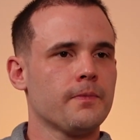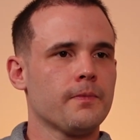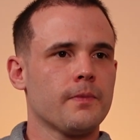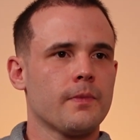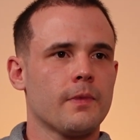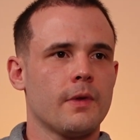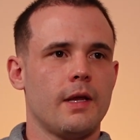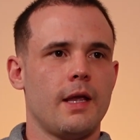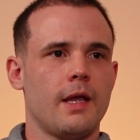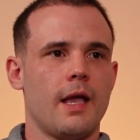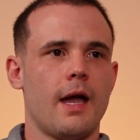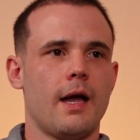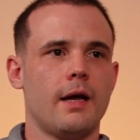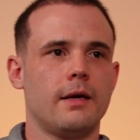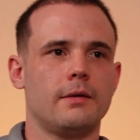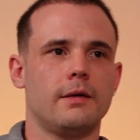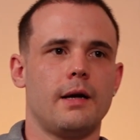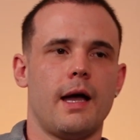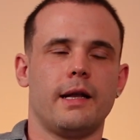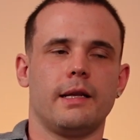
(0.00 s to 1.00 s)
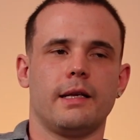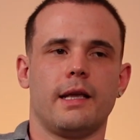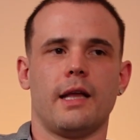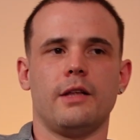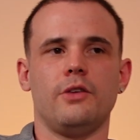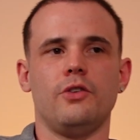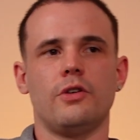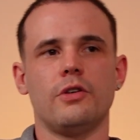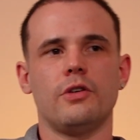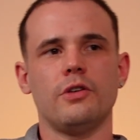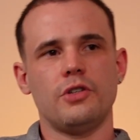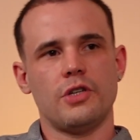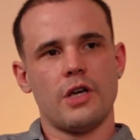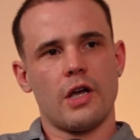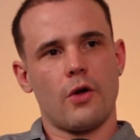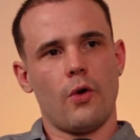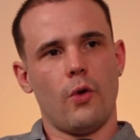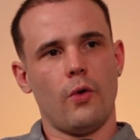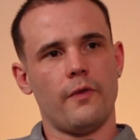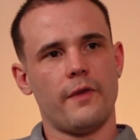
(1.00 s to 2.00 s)
Yeah. And again, you can
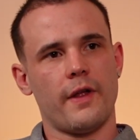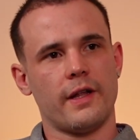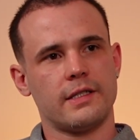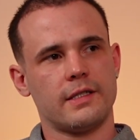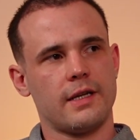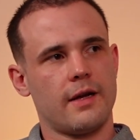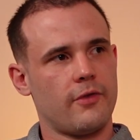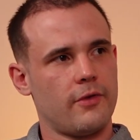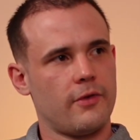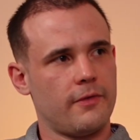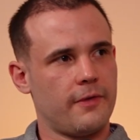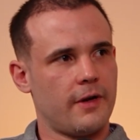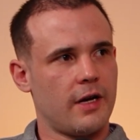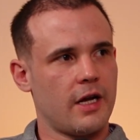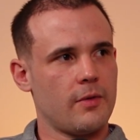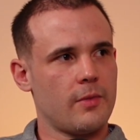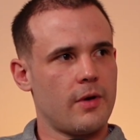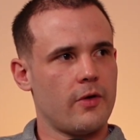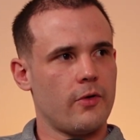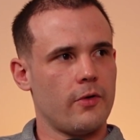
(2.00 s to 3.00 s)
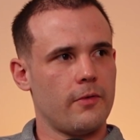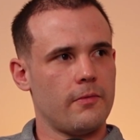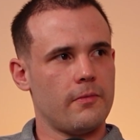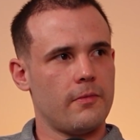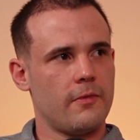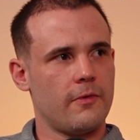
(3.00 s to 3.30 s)
check all of that stuff on Value My Room